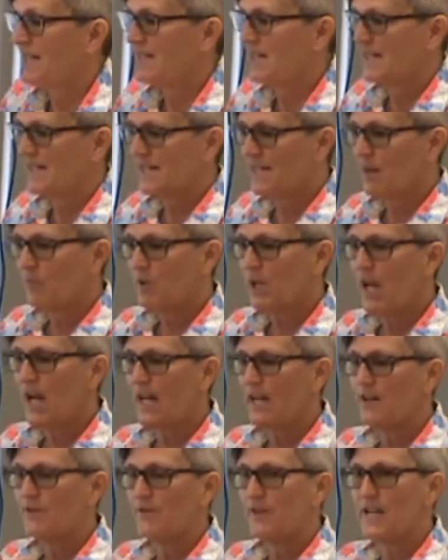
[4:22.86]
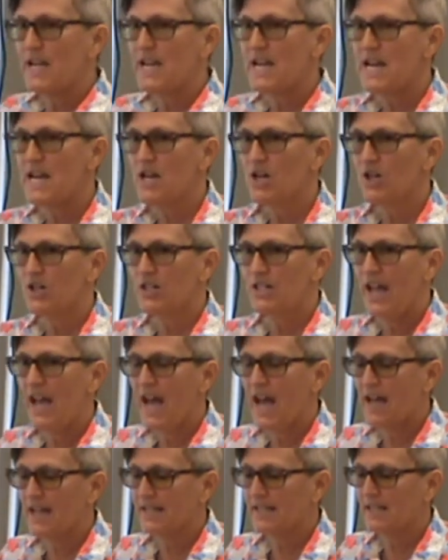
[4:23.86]
to some kind of a near
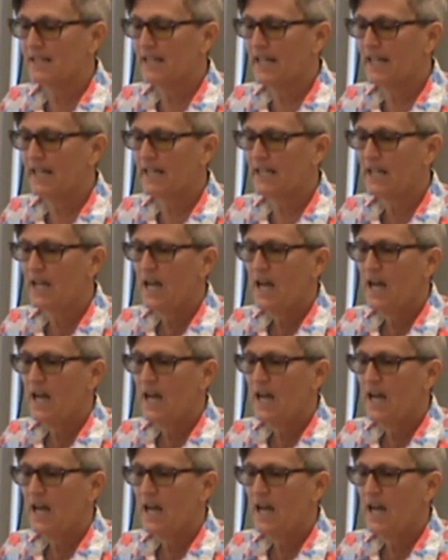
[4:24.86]
task, like,